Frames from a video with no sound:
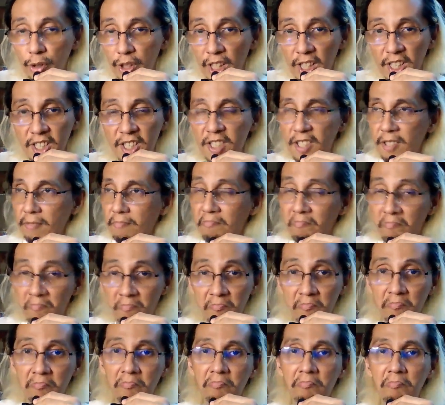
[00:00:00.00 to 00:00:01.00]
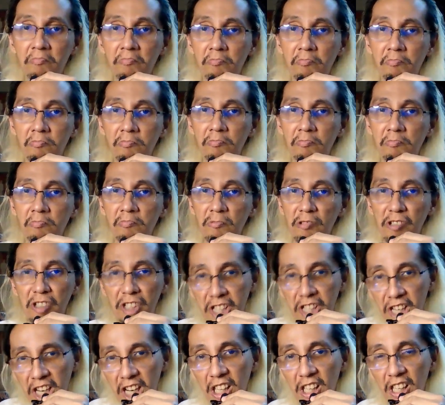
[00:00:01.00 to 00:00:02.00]
just
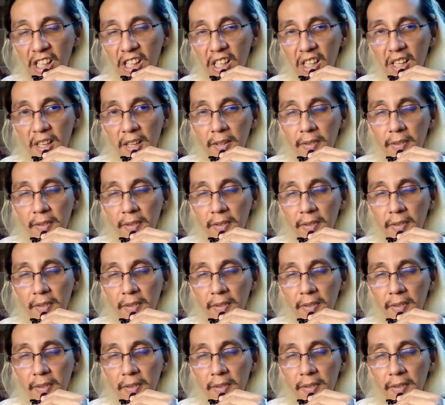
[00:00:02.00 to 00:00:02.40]
chill